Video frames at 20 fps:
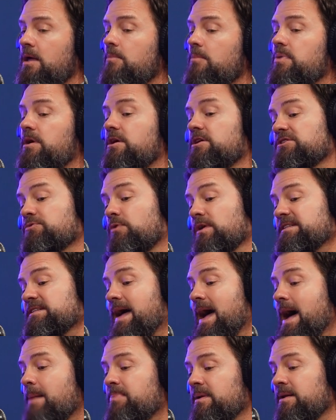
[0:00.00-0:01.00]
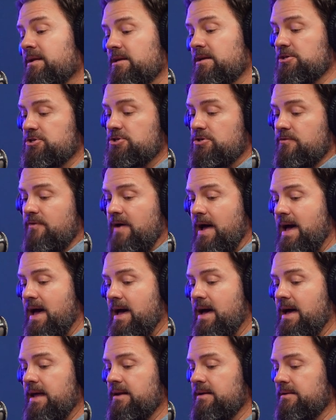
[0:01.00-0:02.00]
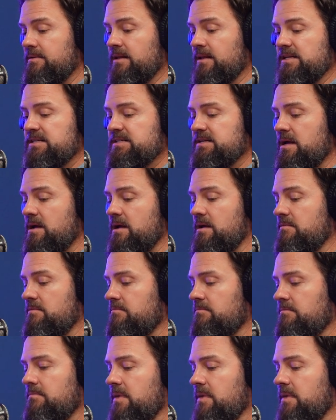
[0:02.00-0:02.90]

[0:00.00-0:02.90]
because what's happened is you've had, let's say,